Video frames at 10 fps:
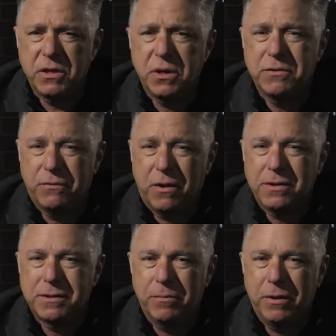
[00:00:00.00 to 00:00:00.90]
Church
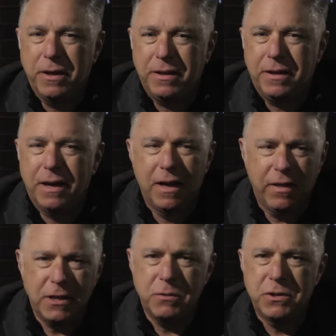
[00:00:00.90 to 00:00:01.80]
falls completely?
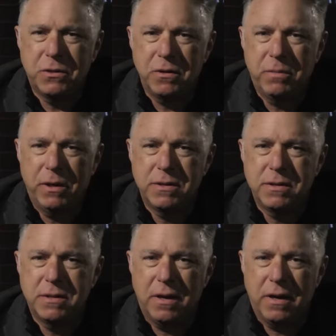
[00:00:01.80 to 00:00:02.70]
That's what Jordan
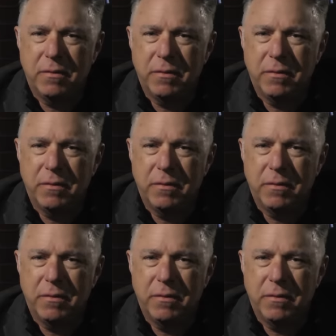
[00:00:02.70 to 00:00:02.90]
Peterson's talking